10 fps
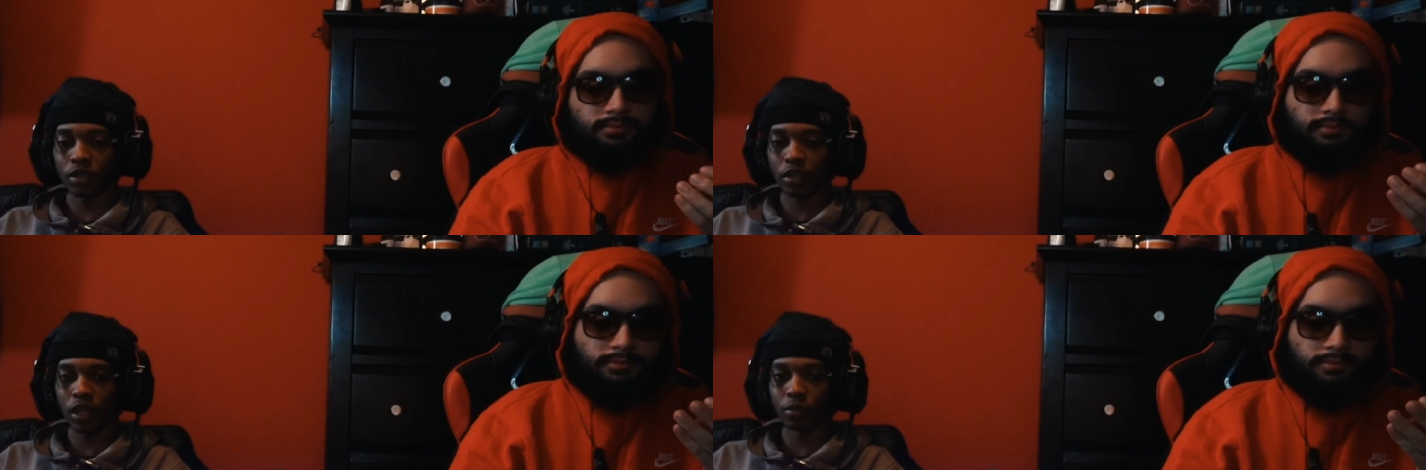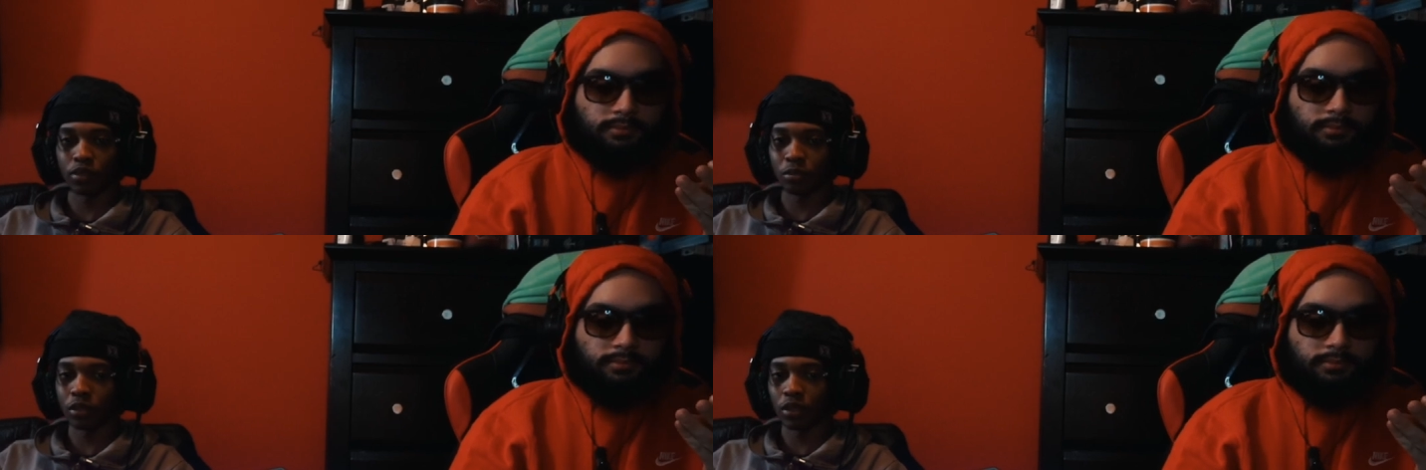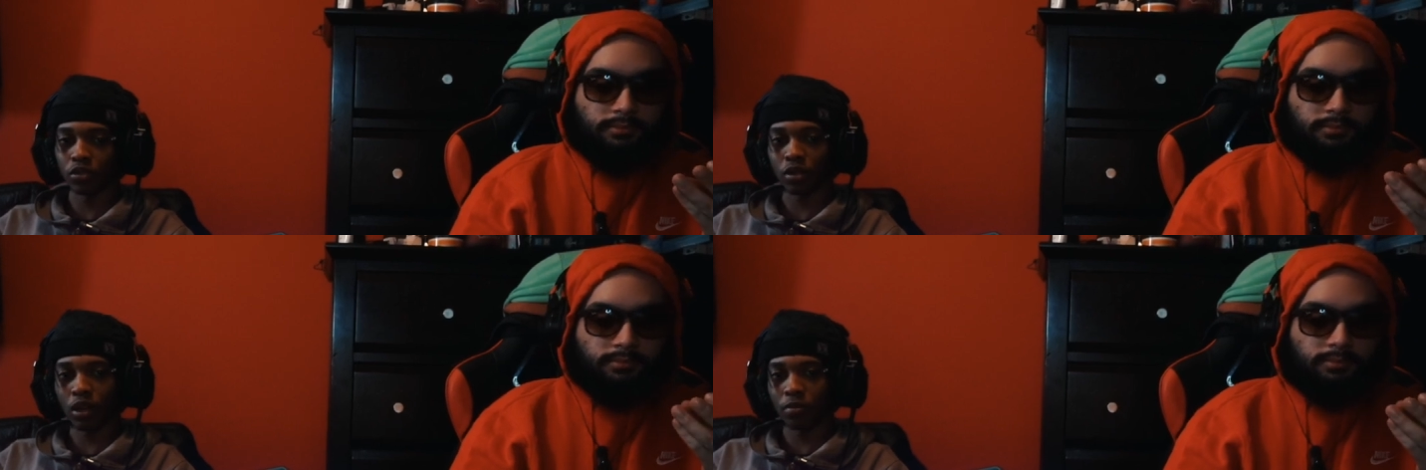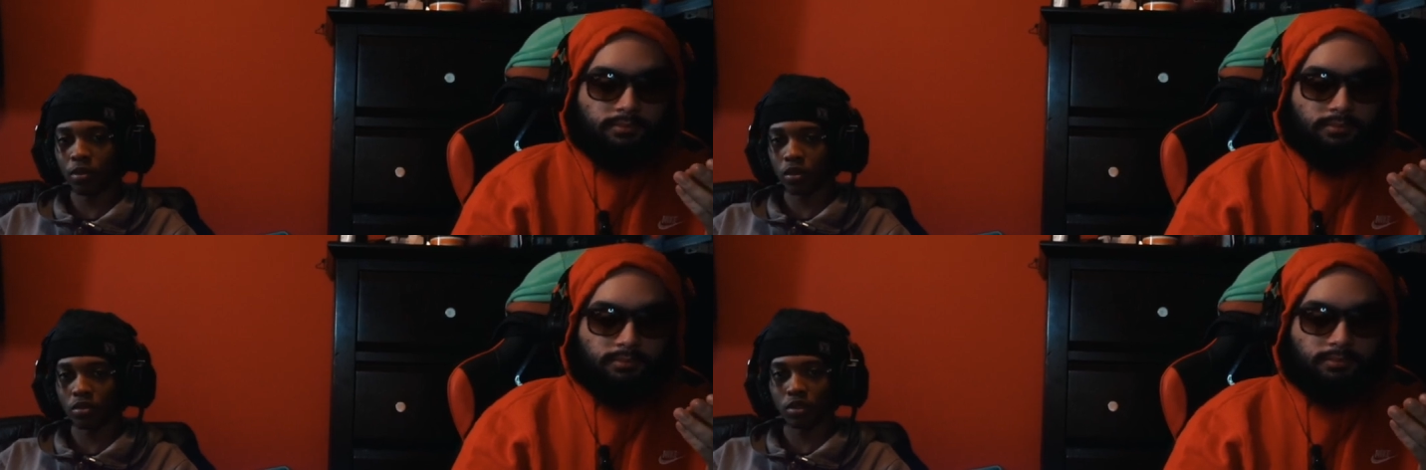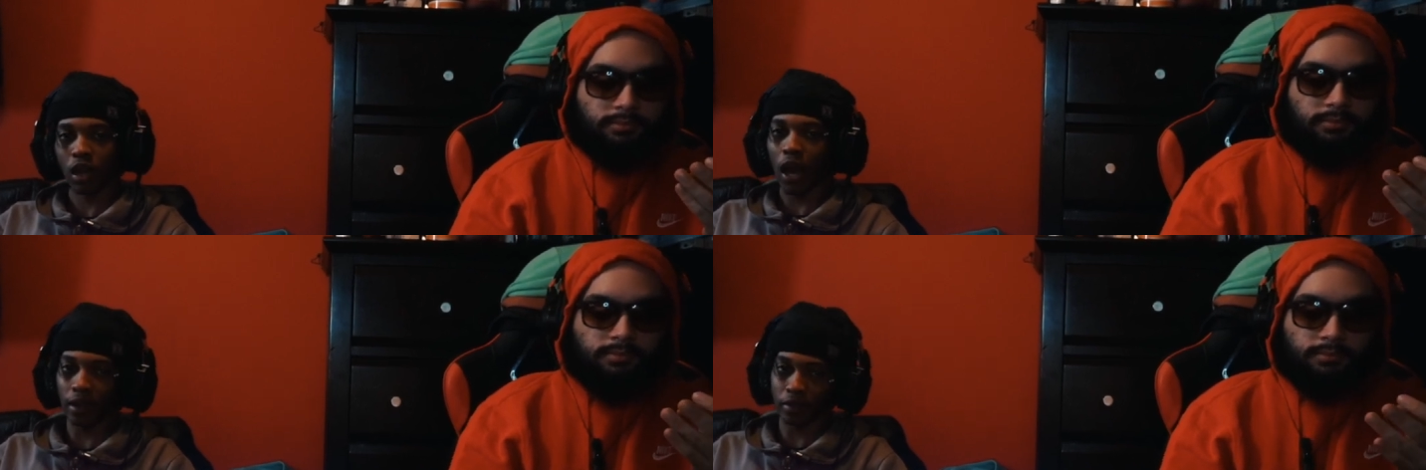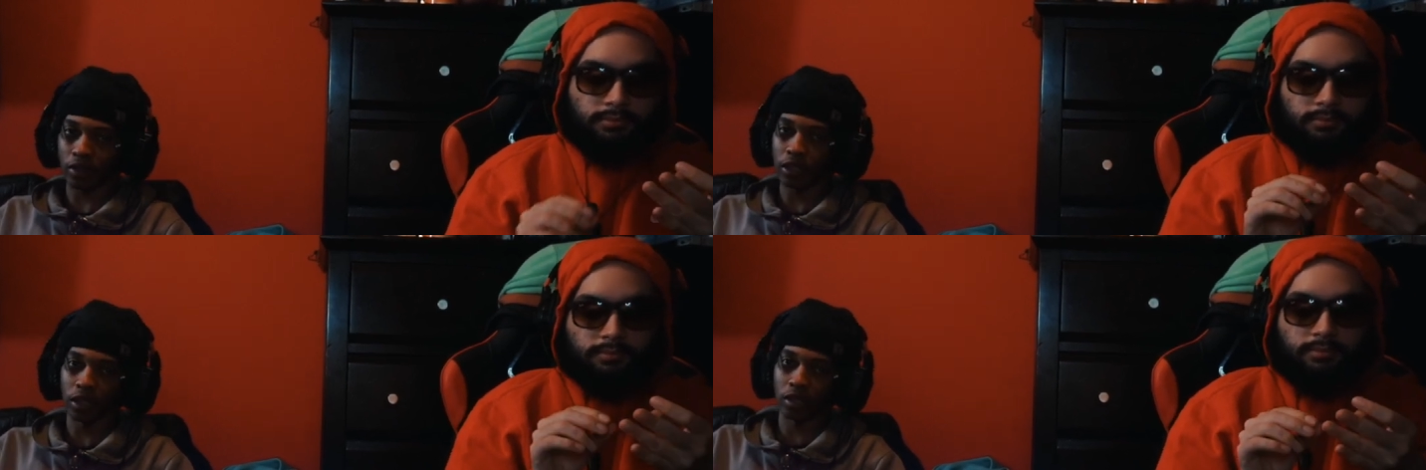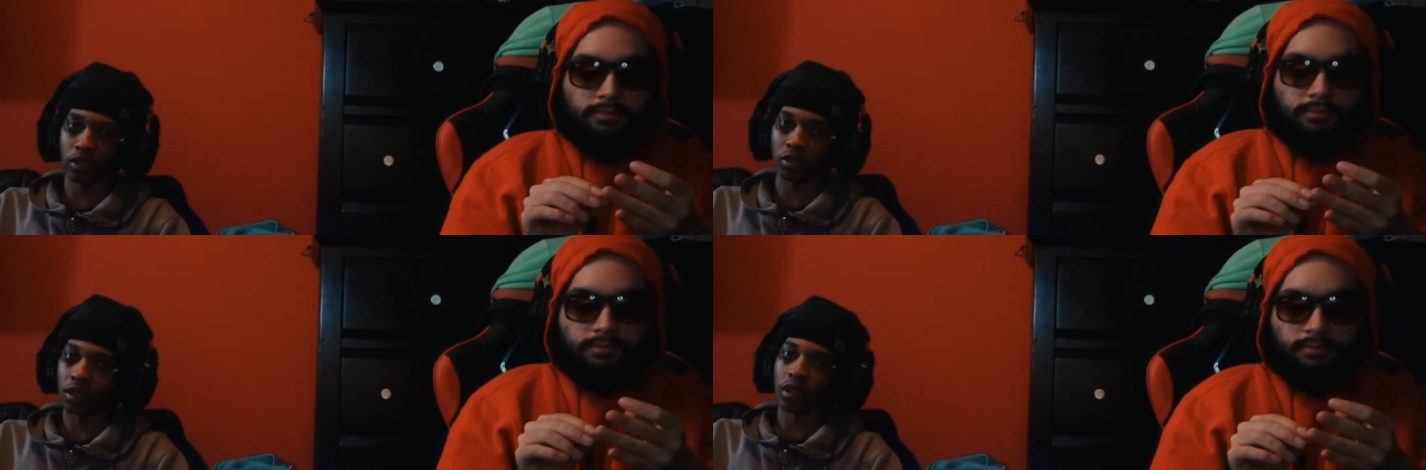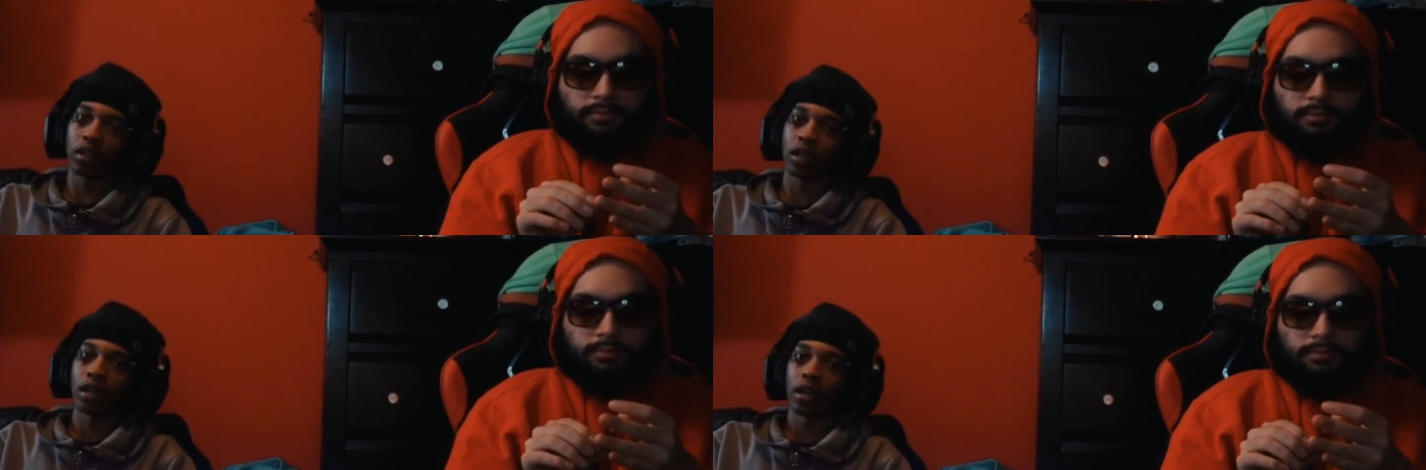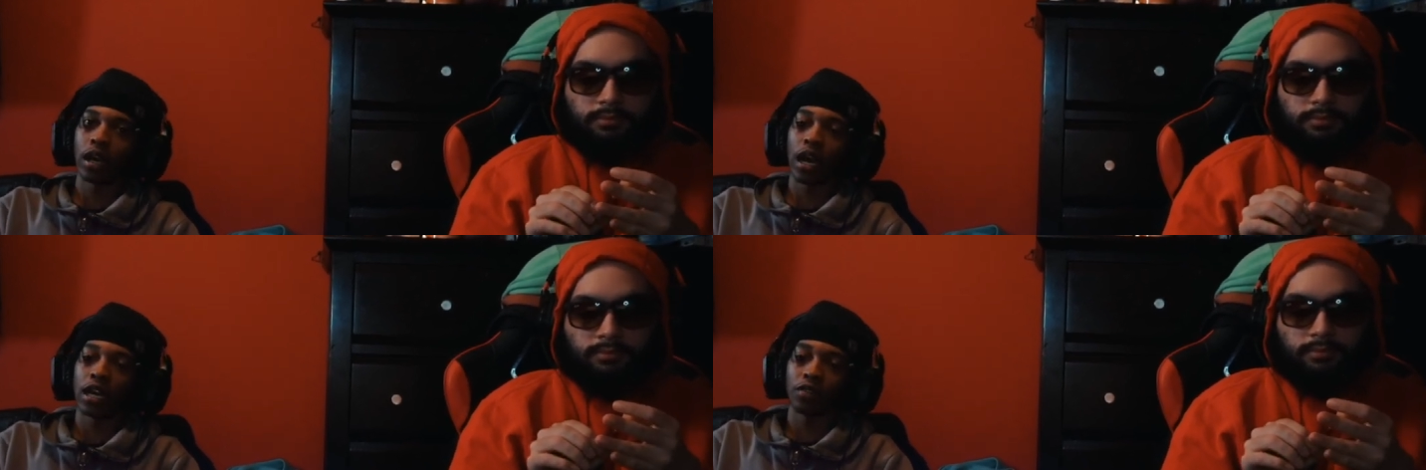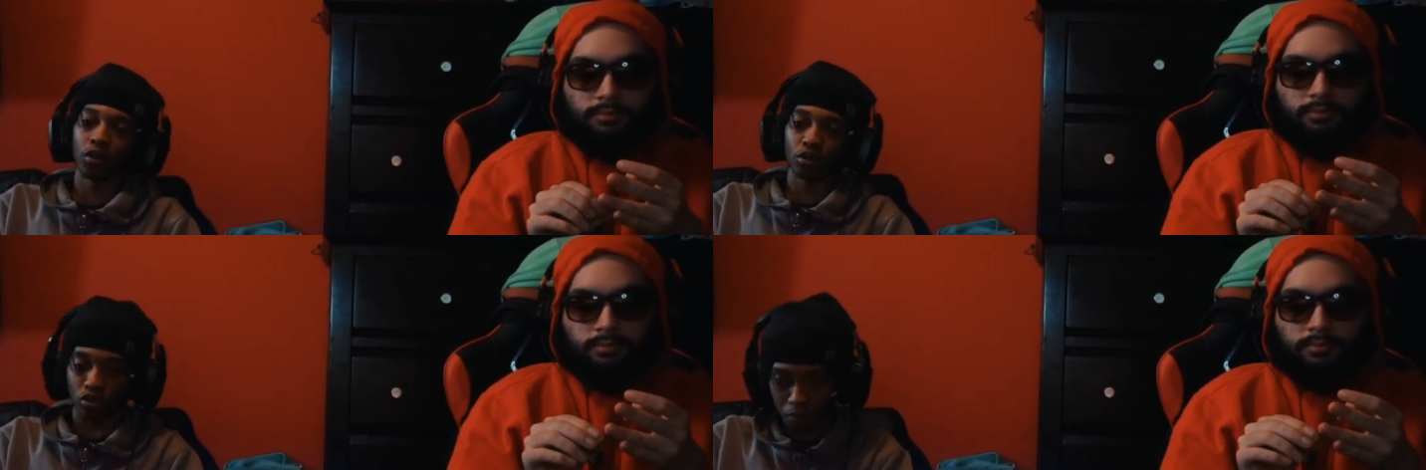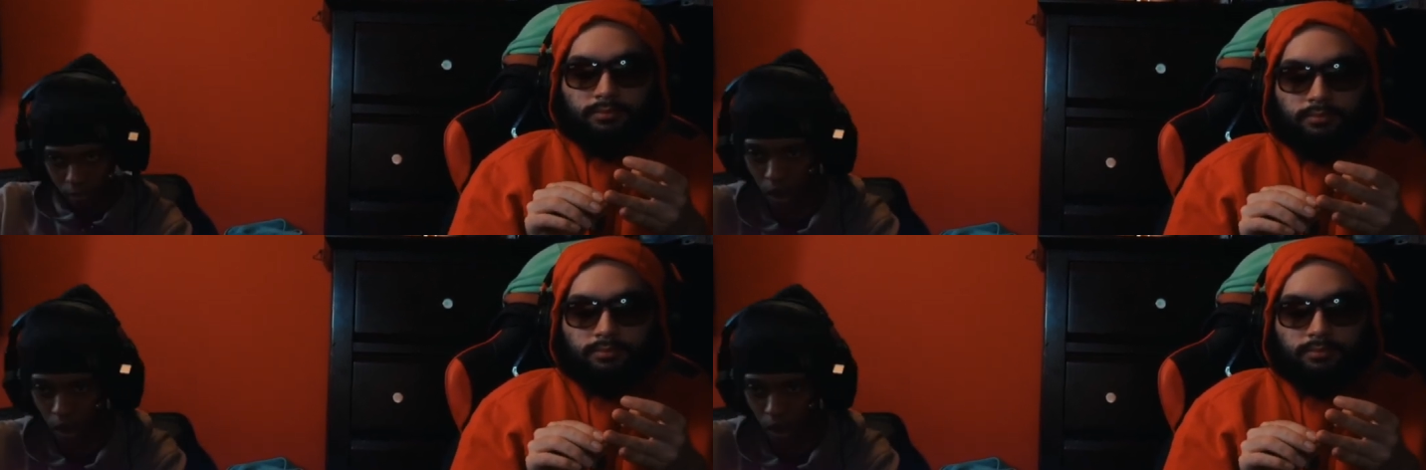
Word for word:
Speaker 1: D M'd to me. Like, you got, bro, you gotta see this. I didn't even know this was put